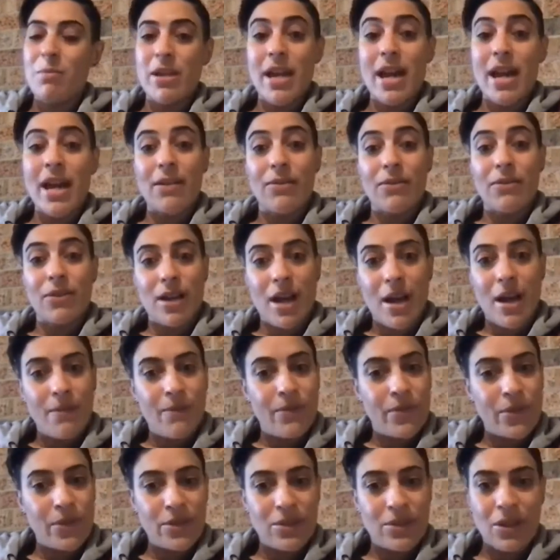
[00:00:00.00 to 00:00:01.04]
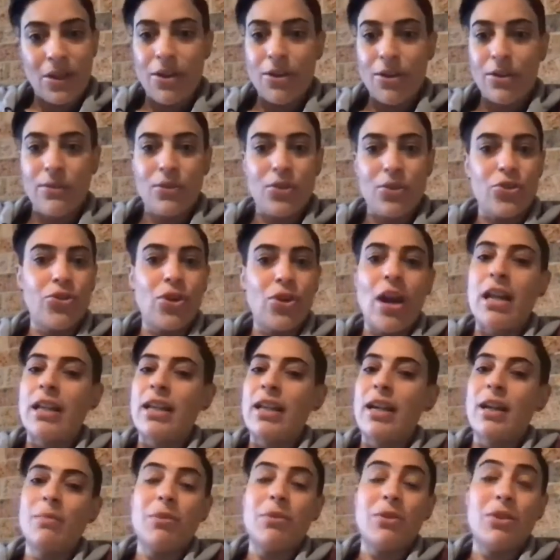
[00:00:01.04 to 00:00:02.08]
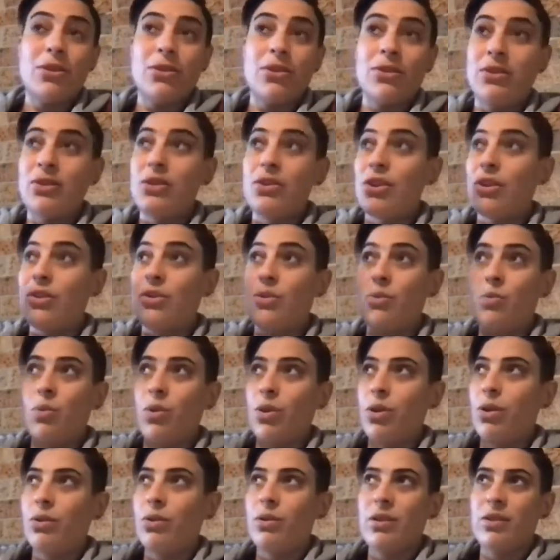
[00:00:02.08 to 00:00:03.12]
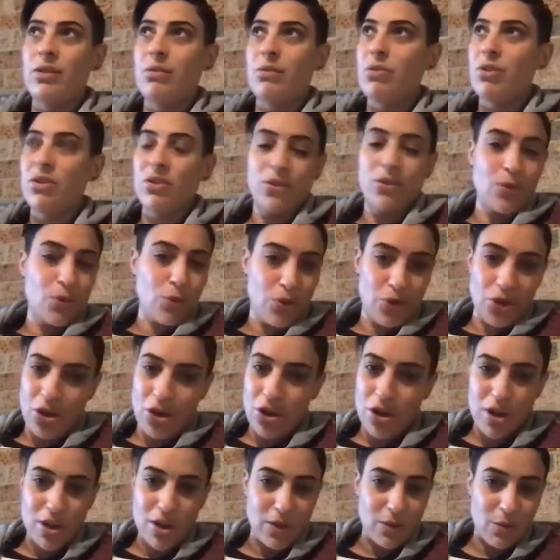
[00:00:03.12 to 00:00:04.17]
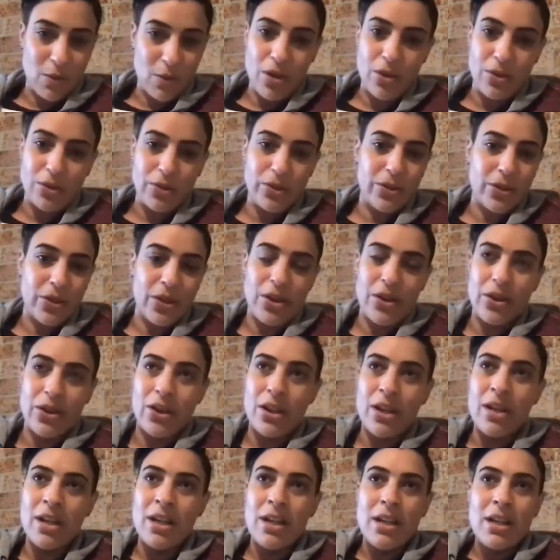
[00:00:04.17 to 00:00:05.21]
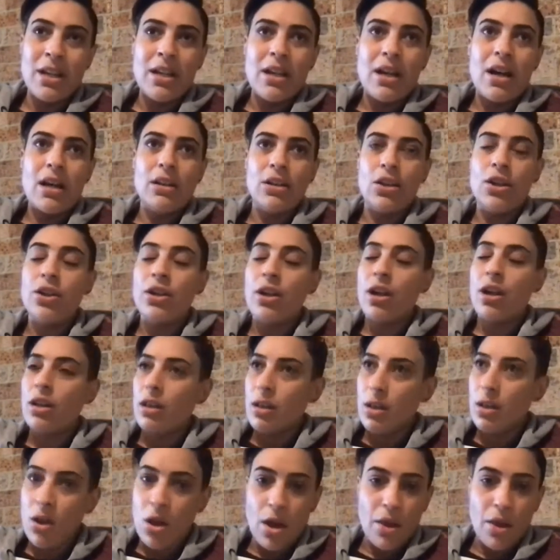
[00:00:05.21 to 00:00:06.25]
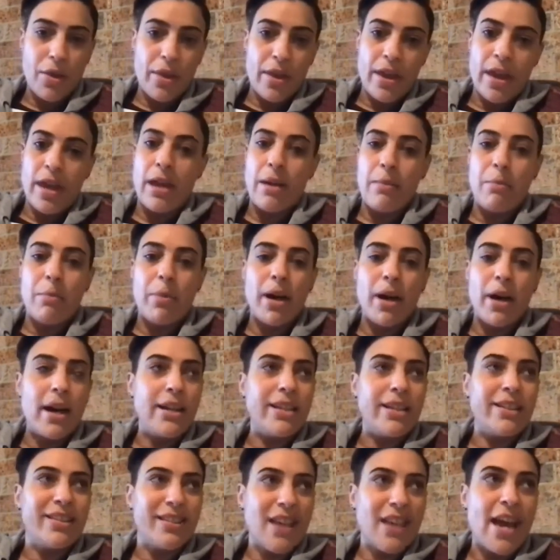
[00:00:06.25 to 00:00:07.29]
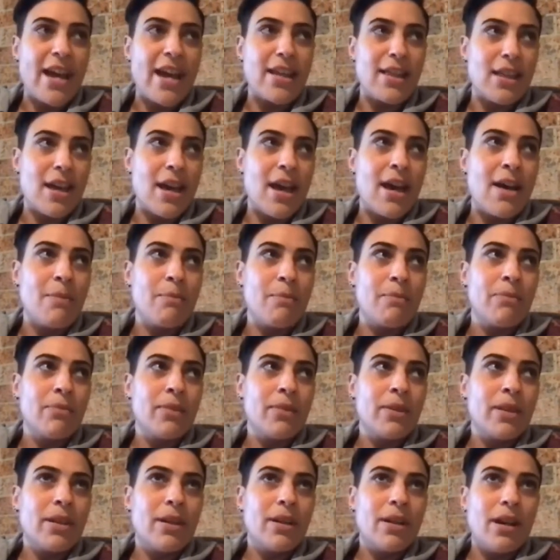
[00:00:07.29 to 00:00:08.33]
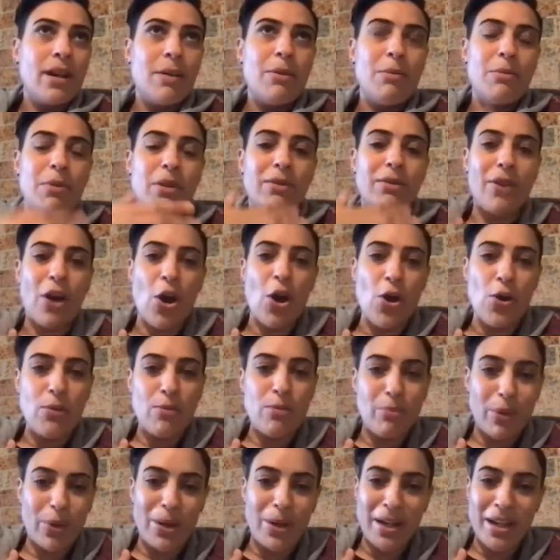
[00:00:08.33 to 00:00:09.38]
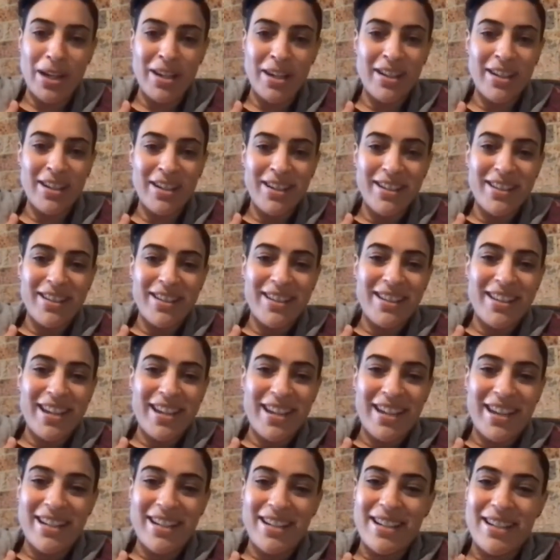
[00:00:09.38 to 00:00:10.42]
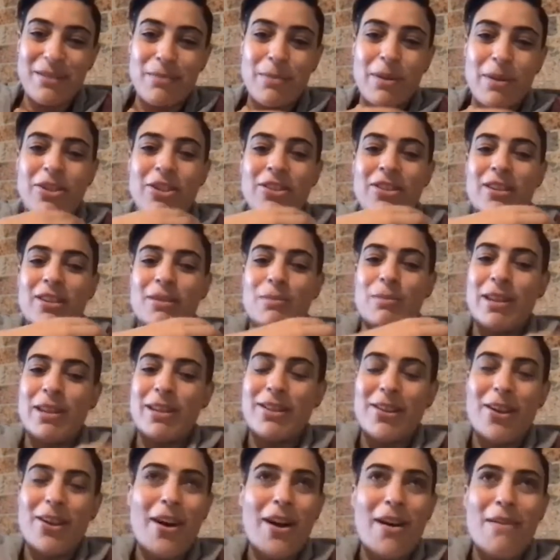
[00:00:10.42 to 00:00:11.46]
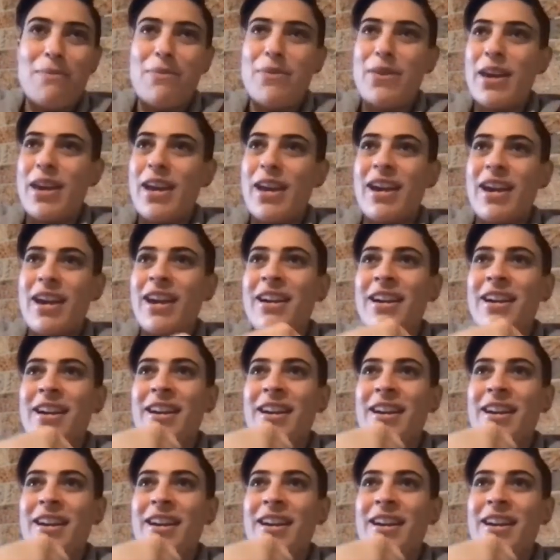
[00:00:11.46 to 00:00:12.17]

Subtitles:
out of the comfort zone of Australia, because, you know, the world is a musical journey as well. So I learned a lot there. But in saying that, I'm a bit of a homebody, and as much as I spent time there,